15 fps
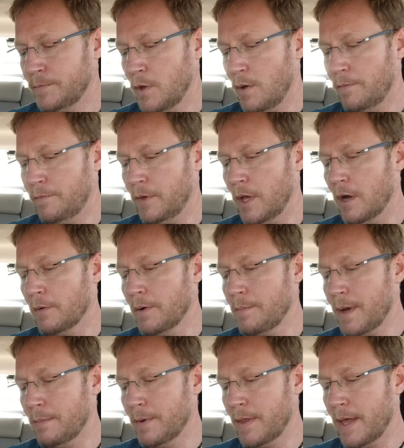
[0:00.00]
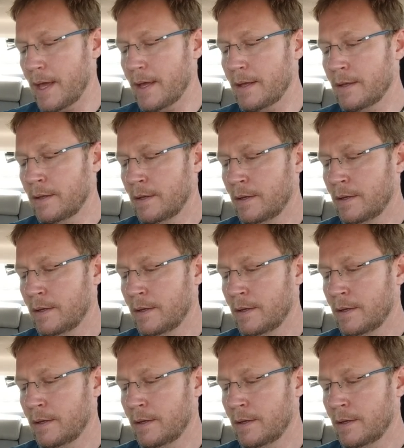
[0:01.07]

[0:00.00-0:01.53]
Hopefully I'll remember that.